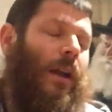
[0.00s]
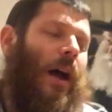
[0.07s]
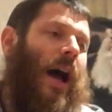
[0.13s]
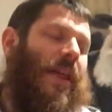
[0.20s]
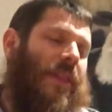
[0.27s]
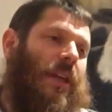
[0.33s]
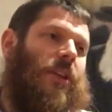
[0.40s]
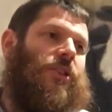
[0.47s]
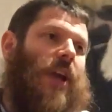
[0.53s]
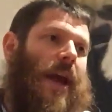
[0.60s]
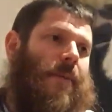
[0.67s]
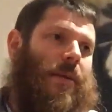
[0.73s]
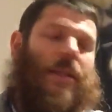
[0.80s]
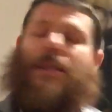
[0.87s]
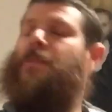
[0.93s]
I think
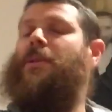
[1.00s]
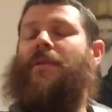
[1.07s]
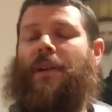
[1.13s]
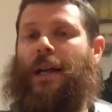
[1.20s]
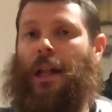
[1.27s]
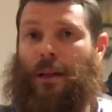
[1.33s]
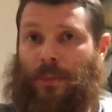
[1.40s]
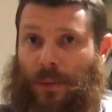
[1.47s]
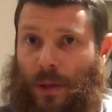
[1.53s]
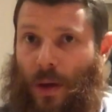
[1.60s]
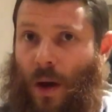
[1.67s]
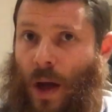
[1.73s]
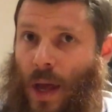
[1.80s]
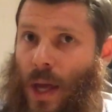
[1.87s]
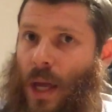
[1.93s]
Jayme is a bit of a gullible
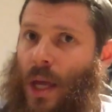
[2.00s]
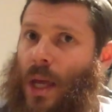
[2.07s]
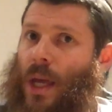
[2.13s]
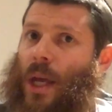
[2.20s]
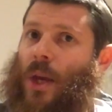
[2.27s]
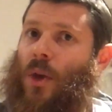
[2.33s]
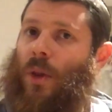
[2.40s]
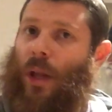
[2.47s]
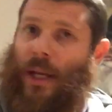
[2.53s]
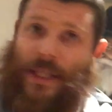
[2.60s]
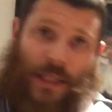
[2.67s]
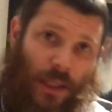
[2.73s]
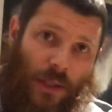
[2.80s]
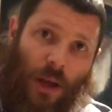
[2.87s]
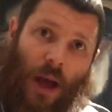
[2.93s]
guy who likes
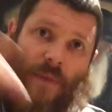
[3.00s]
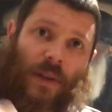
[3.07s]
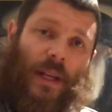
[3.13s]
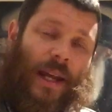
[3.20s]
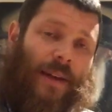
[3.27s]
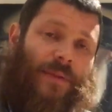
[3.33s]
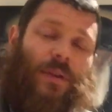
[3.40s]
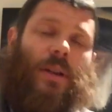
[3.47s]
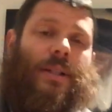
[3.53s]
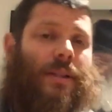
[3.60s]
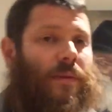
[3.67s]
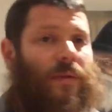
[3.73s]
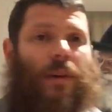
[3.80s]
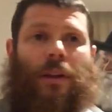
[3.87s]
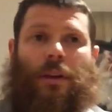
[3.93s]
to dive in headfirst
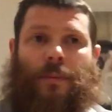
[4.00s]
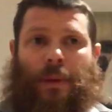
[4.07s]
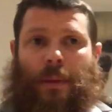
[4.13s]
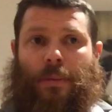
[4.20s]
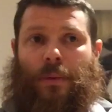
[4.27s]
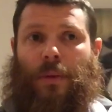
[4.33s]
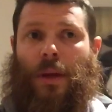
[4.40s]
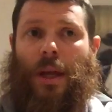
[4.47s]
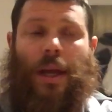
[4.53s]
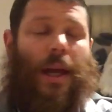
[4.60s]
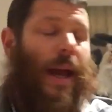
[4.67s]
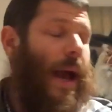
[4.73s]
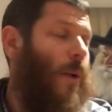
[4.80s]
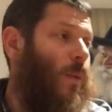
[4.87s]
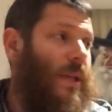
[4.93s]
and follow people.
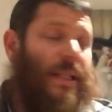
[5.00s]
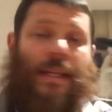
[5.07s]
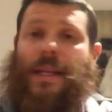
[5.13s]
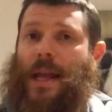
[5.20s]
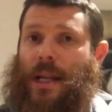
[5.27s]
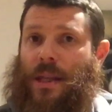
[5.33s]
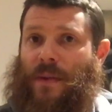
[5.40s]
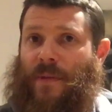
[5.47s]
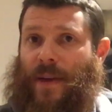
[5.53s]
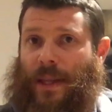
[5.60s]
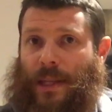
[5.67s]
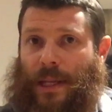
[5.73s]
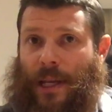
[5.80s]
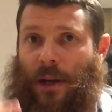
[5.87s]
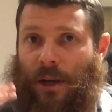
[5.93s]
And we see that in the fact
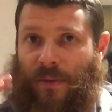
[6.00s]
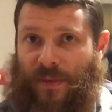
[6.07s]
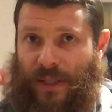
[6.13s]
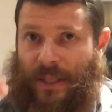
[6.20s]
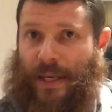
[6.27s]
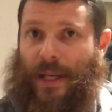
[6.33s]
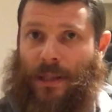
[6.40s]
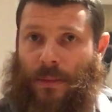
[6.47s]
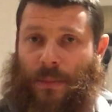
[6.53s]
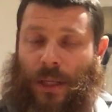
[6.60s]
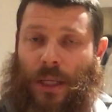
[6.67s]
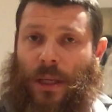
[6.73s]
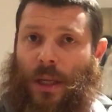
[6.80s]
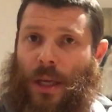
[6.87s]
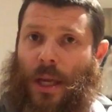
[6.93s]
that he got a
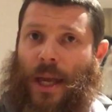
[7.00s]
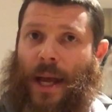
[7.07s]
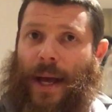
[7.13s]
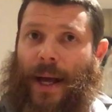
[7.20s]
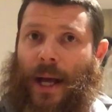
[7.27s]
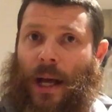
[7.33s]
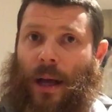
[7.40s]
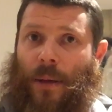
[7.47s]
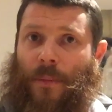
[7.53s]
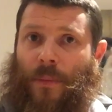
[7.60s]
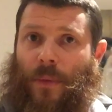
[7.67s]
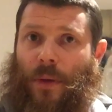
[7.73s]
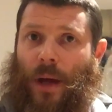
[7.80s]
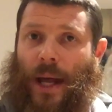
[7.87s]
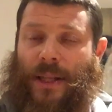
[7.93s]
vasectomy
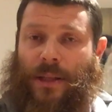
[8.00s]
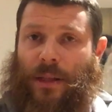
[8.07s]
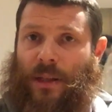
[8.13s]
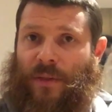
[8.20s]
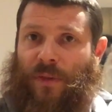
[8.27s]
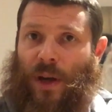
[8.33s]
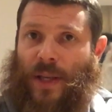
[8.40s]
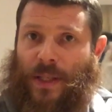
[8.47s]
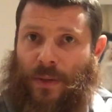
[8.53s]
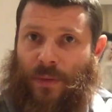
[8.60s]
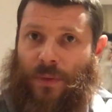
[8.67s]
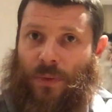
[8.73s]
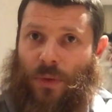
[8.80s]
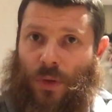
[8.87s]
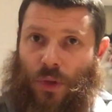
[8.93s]
under the advice
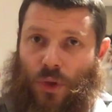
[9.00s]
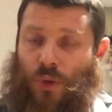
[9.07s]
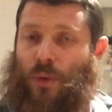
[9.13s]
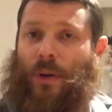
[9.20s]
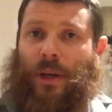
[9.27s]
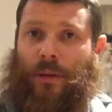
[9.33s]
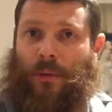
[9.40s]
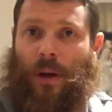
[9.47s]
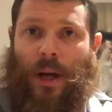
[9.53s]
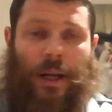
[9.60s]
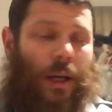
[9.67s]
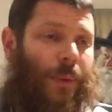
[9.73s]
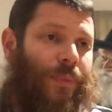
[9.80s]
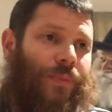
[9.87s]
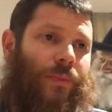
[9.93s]
of Jurian
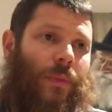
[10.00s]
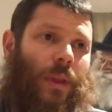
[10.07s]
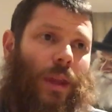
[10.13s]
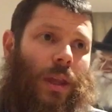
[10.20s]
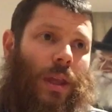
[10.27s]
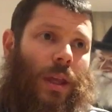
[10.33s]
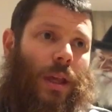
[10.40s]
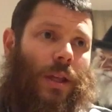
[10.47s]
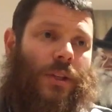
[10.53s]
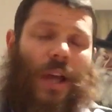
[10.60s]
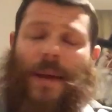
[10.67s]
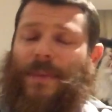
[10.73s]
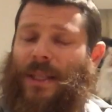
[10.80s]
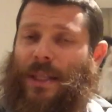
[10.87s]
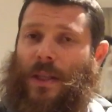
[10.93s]
Ryder.
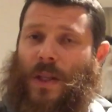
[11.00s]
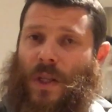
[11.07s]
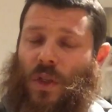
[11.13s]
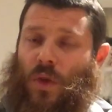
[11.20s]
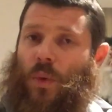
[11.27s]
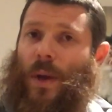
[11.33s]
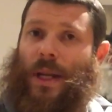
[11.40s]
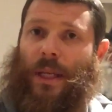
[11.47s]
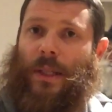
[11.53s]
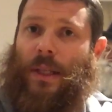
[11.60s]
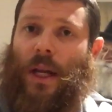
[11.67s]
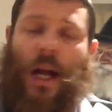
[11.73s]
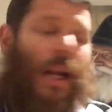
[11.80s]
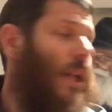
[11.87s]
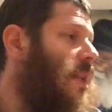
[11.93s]
Jayme's still in his 20s.
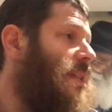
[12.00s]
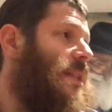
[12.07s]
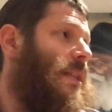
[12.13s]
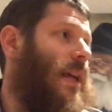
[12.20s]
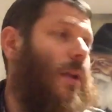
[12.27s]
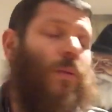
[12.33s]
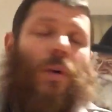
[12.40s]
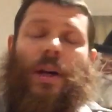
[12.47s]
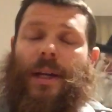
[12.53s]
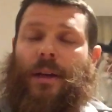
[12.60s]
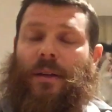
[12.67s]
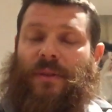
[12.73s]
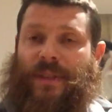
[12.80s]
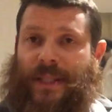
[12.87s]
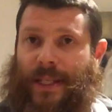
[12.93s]
I don't understand why he
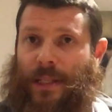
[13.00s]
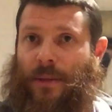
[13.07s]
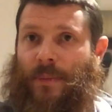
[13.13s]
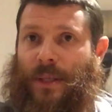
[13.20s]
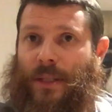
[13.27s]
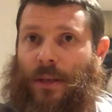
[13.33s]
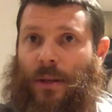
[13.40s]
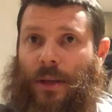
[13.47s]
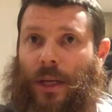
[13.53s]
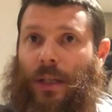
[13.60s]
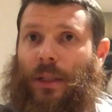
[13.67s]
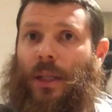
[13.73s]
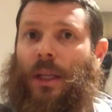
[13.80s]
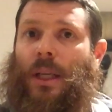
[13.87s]
got a vasectomy so young.